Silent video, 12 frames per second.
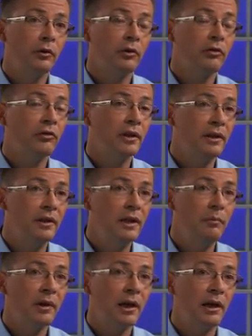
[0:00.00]
causes
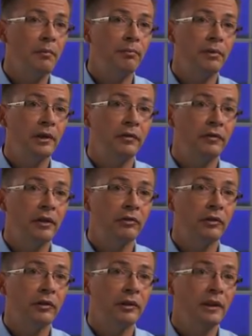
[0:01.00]
edema and
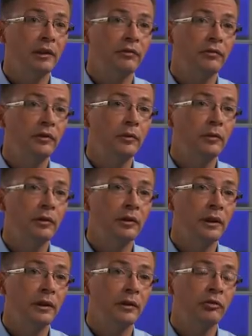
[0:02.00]
perivascular leakage, fluid
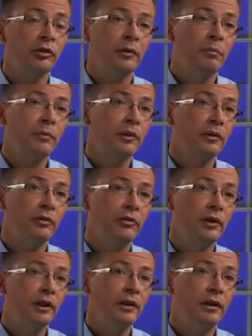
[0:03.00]
leakage, you
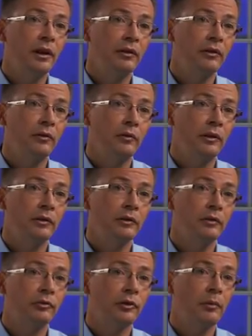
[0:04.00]
see that you, uh,
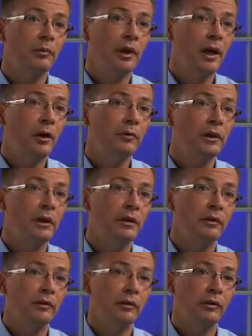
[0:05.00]
you drop down
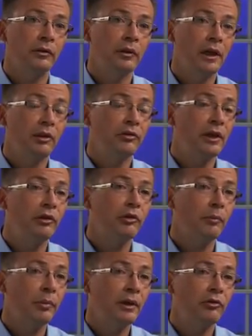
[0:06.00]
in your
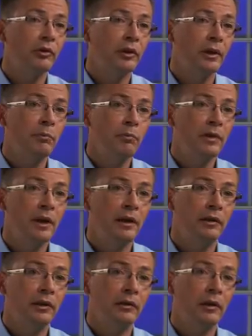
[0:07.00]
exchange capacity
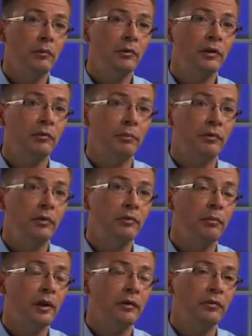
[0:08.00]
and the number of
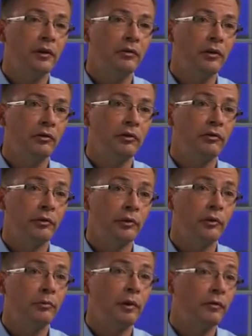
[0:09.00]
perfused microvessels is
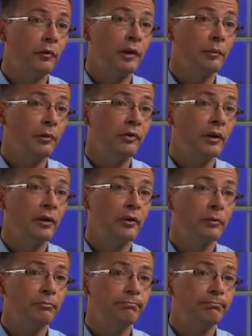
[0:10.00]
reduced by 40%.